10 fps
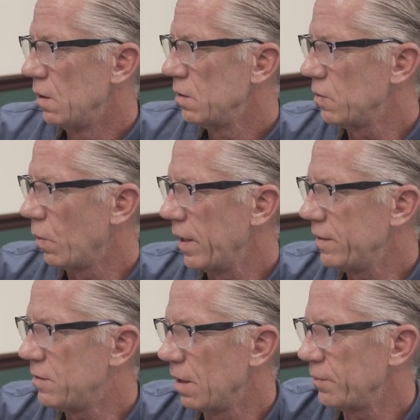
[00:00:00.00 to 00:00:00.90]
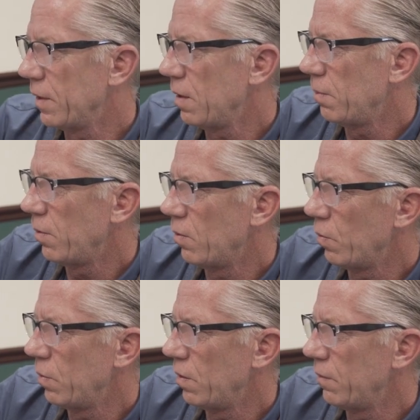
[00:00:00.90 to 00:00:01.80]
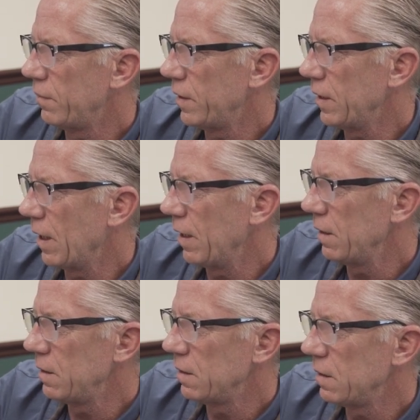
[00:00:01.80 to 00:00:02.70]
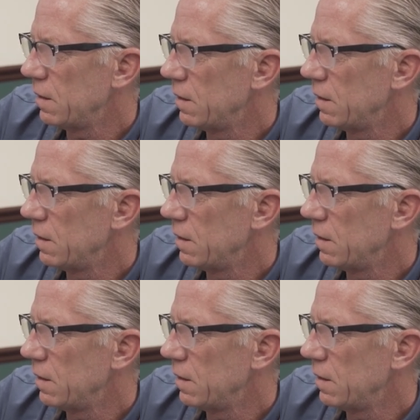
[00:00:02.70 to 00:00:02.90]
So I jumped on a boat, went over to the island,